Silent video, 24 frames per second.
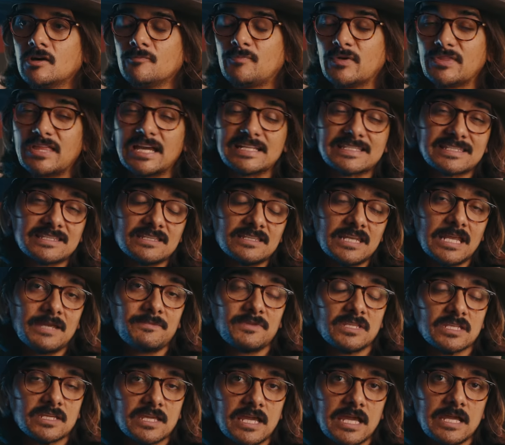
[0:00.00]
know, but that's the name
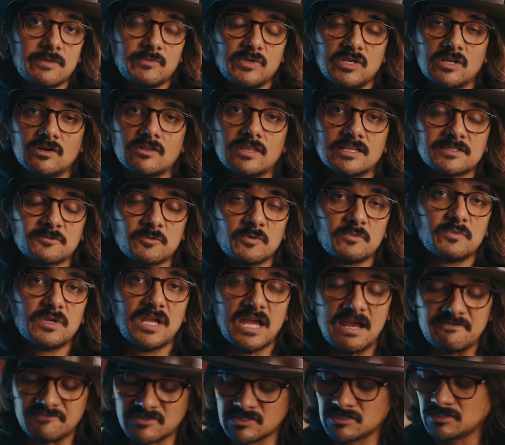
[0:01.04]
of the game, you know, that's what we
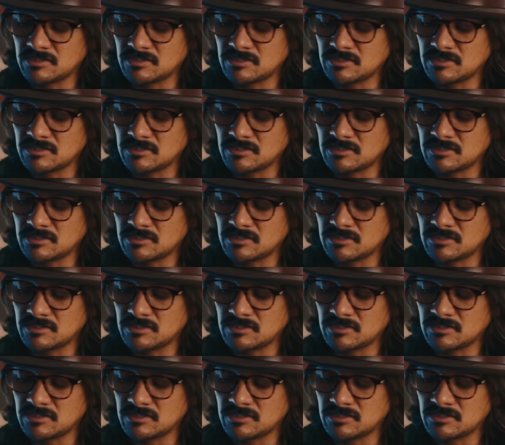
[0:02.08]
have to